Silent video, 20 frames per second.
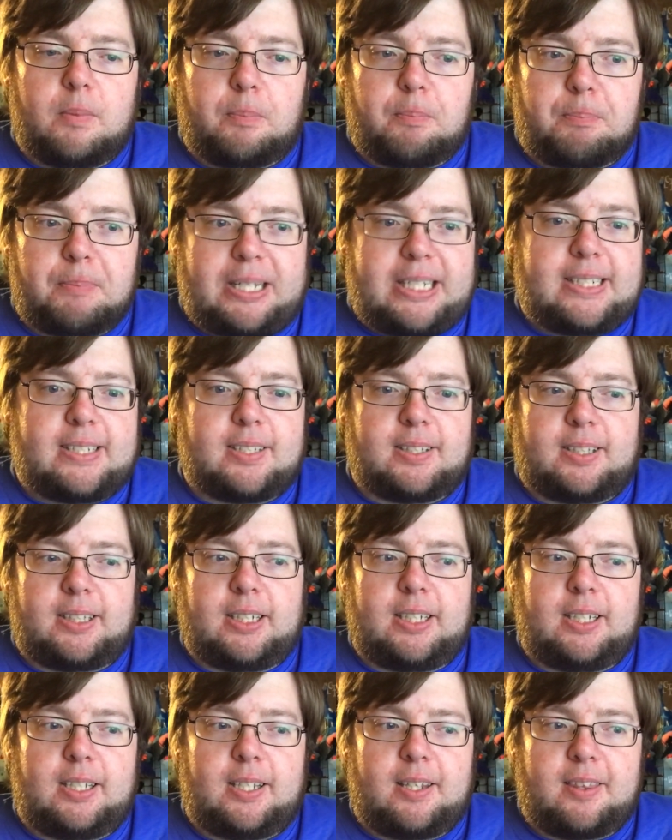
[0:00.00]

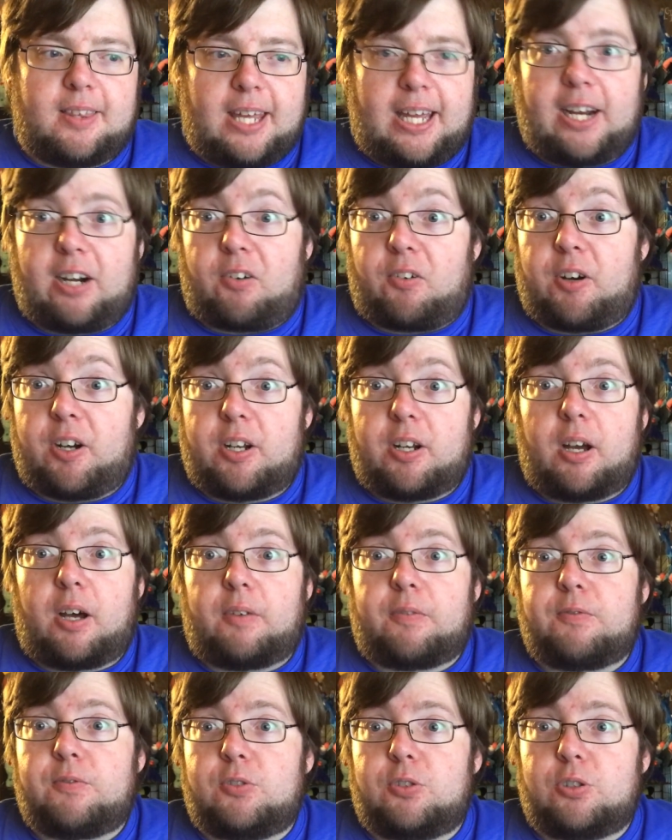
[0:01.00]
mentally there
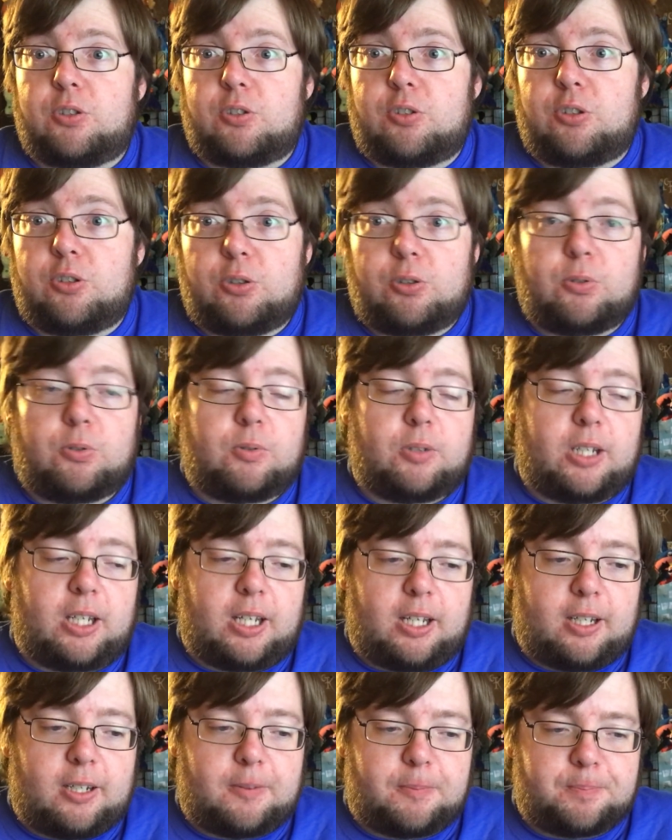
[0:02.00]
enough to do.
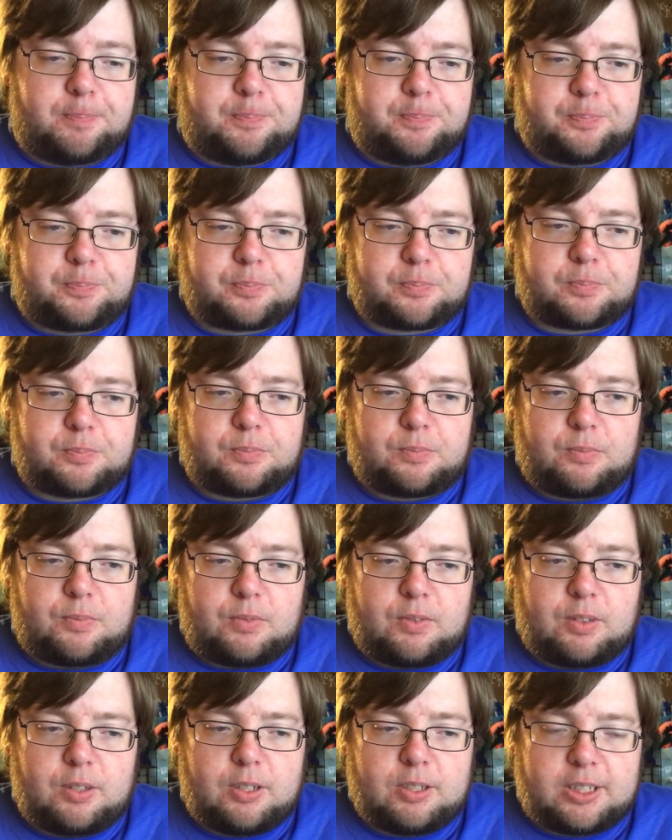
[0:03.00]
And
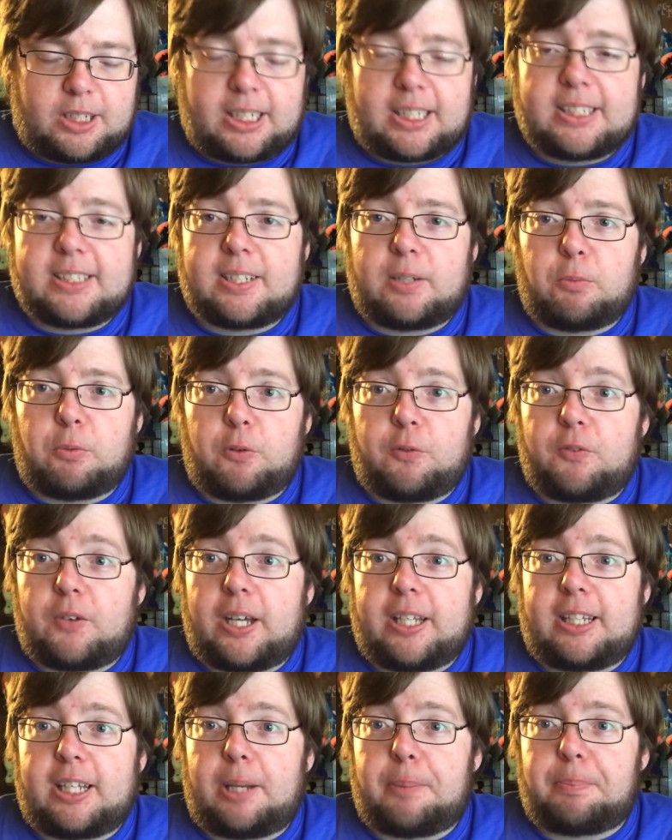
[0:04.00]
so like I said, we'll
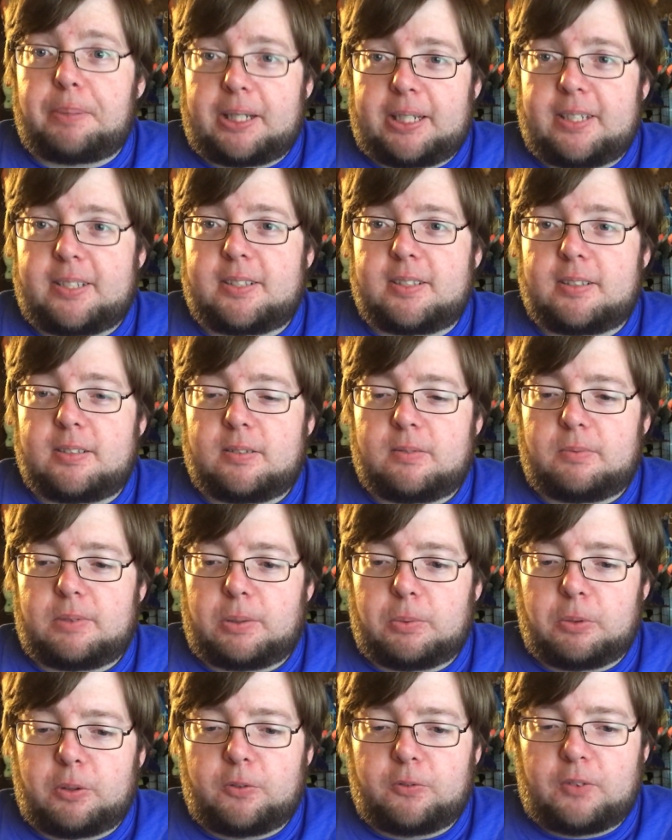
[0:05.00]
find that place.
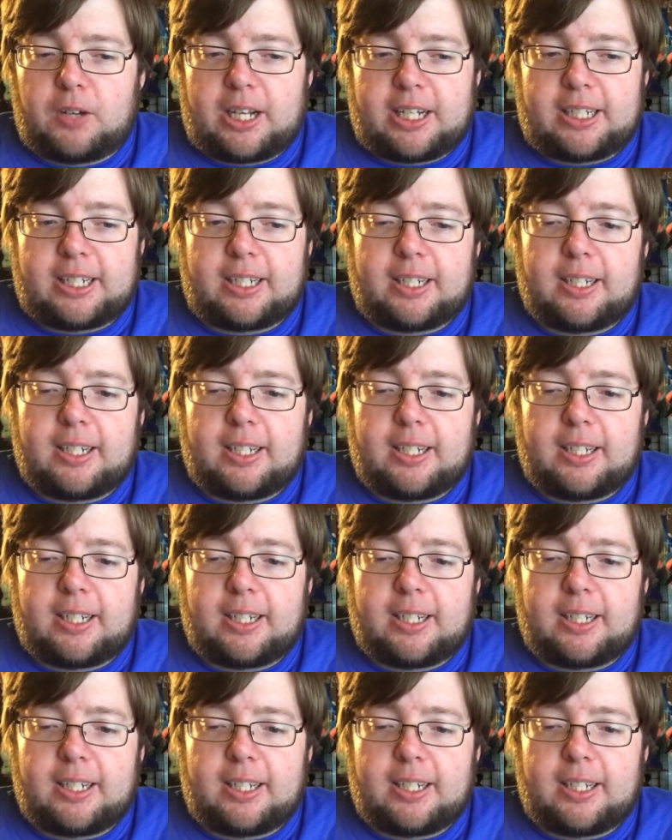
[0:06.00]
We will find